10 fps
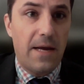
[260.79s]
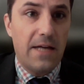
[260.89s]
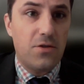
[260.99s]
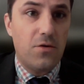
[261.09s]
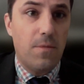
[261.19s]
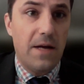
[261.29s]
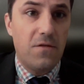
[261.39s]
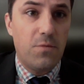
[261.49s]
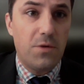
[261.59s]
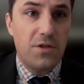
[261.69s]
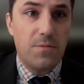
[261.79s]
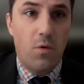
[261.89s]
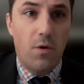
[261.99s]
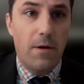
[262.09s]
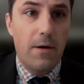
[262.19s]
the past two months, which is
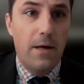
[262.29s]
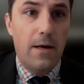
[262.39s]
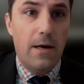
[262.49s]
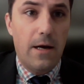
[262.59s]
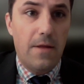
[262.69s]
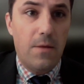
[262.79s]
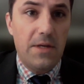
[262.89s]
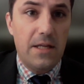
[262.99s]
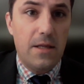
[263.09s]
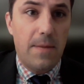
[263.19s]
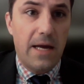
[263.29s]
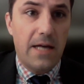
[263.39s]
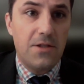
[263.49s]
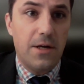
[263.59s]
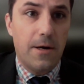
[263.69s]
more uh, than we did in the
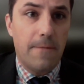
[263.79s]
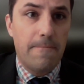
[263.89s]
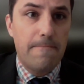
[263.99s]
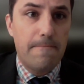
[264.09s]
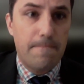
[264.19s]
past year.